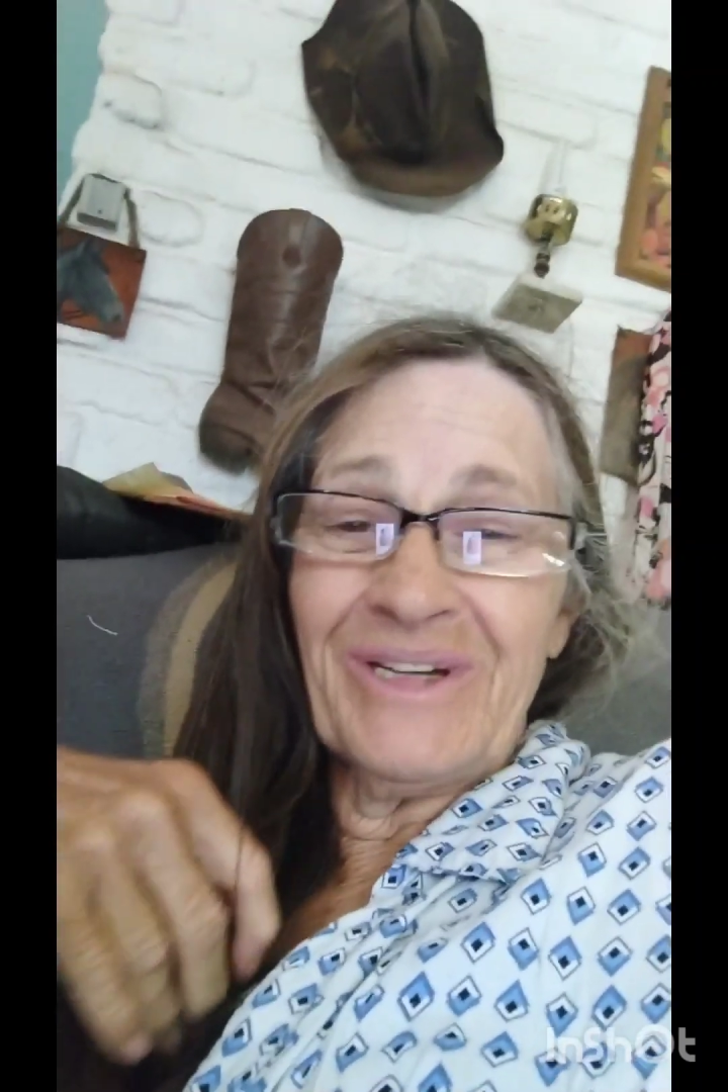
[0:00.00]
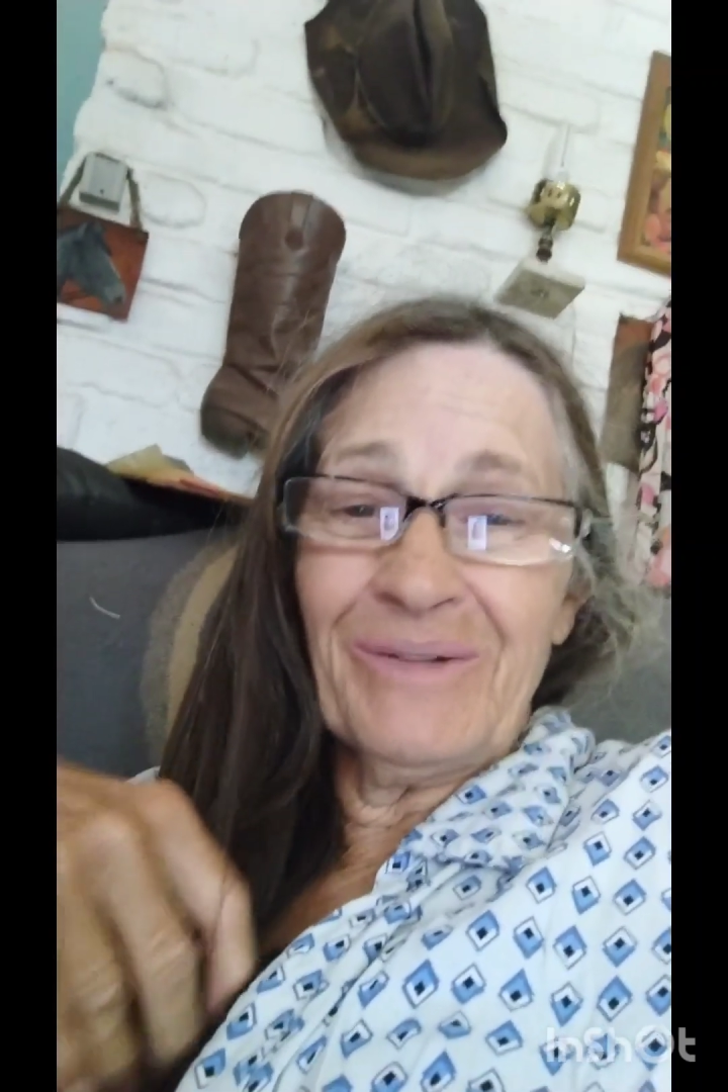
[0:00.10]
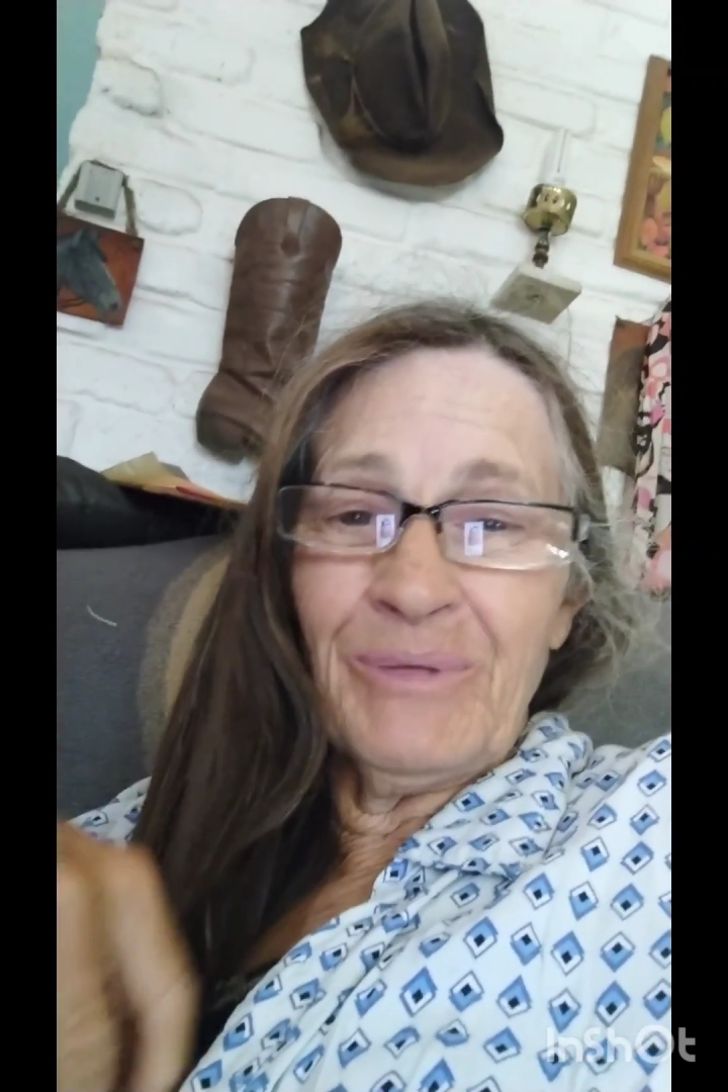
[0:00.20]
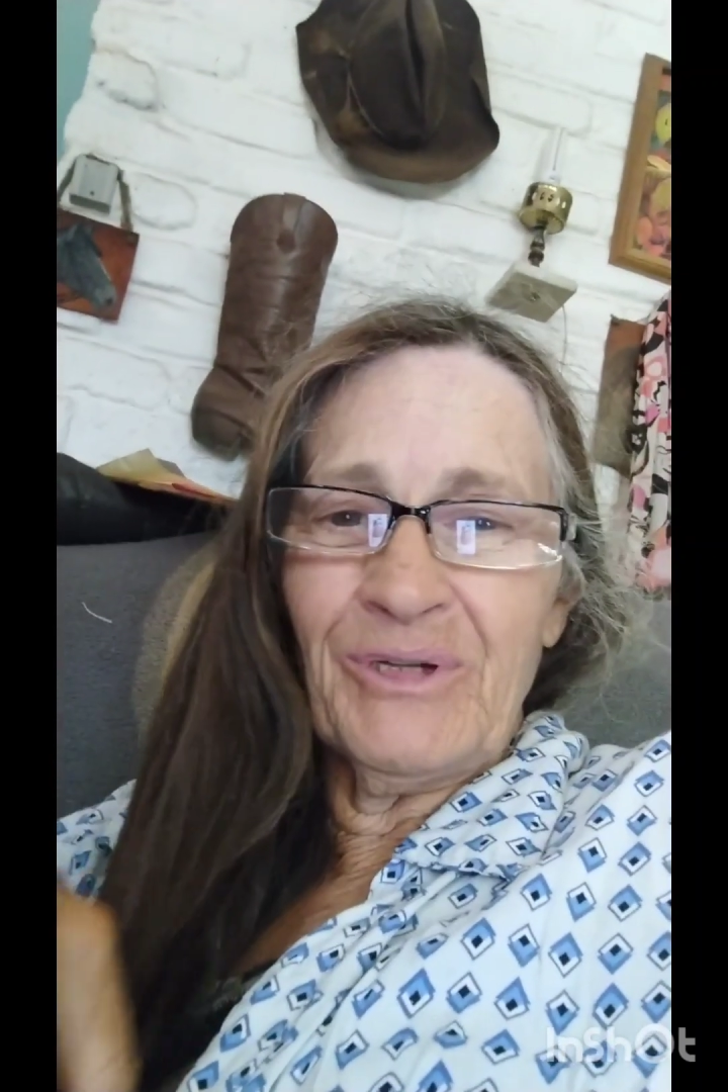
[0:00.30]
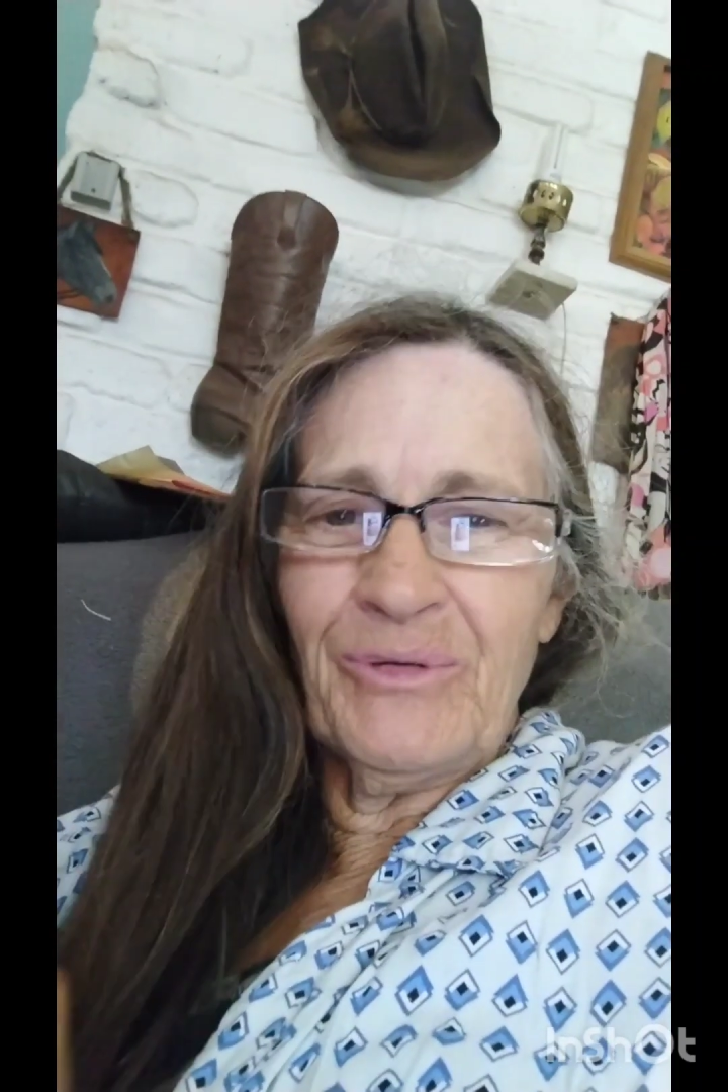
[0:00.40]
going
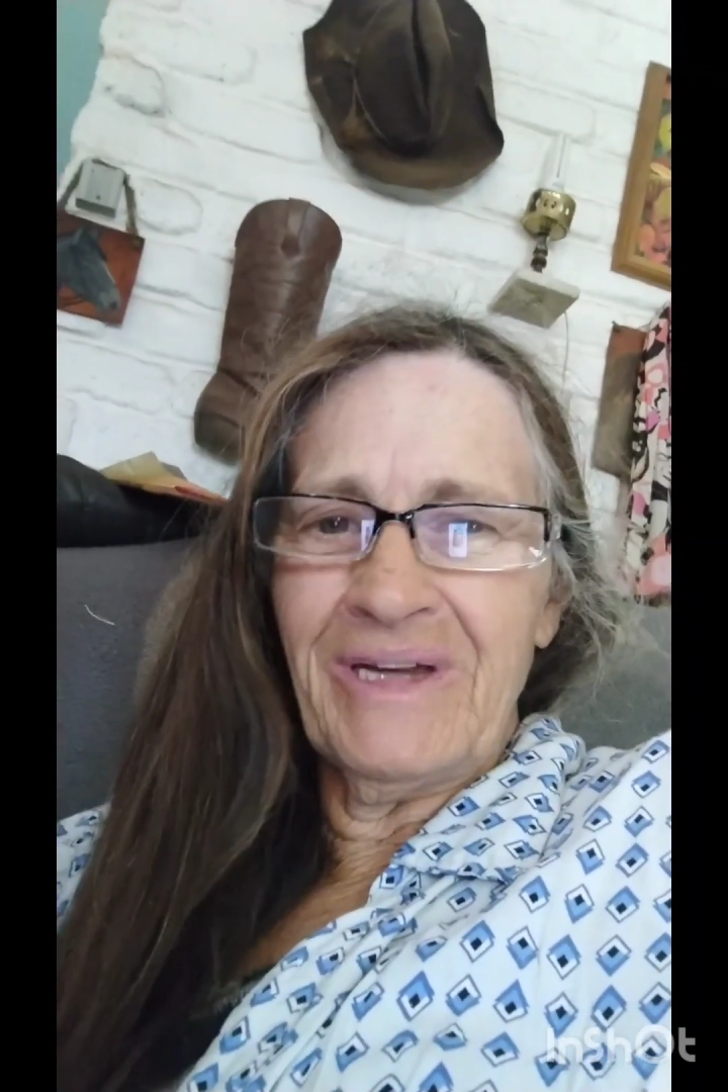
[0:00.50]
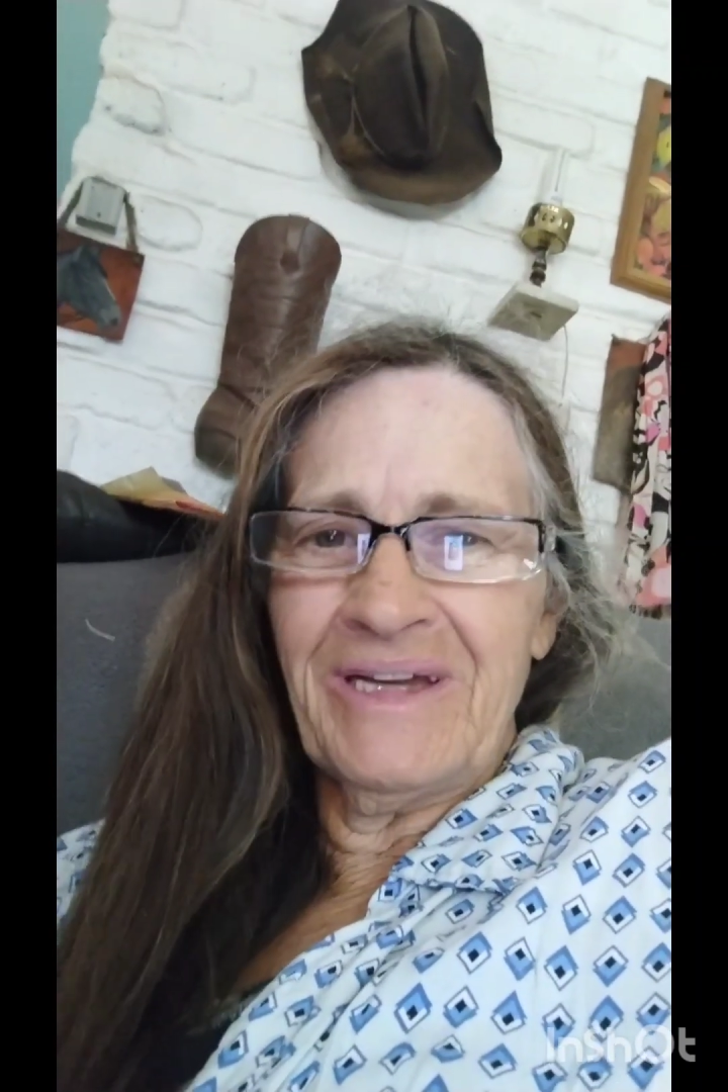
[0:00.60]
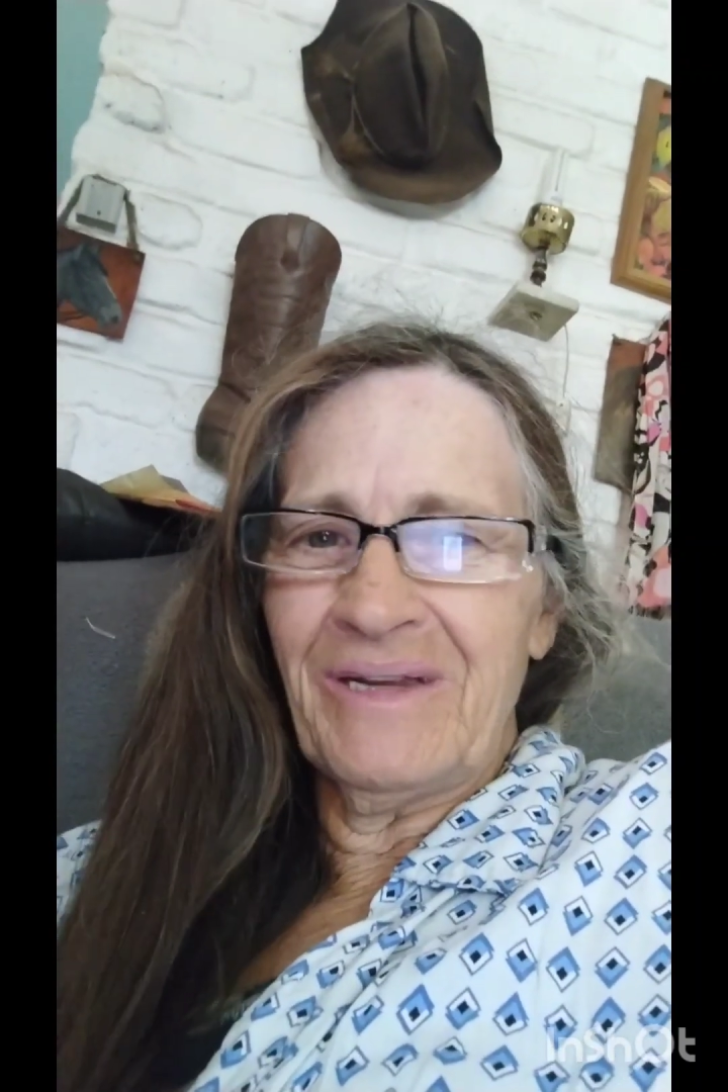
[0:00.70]
to be doing